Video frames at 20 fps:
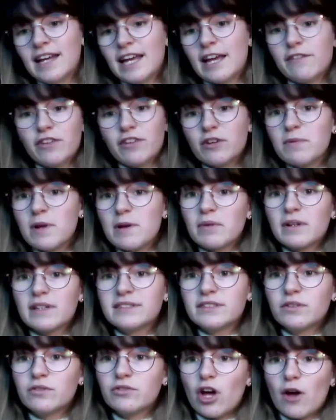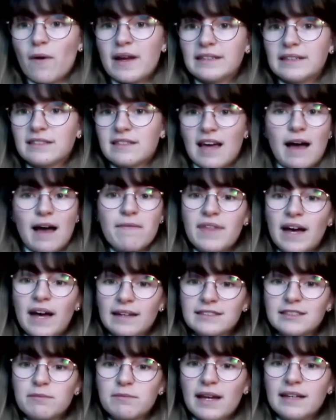If young people are still going to that,
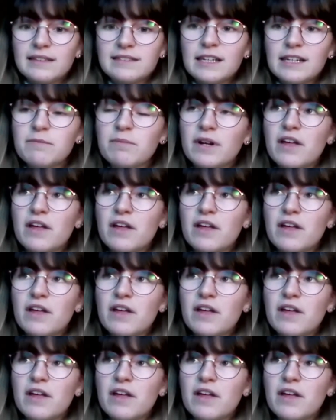that's amazing.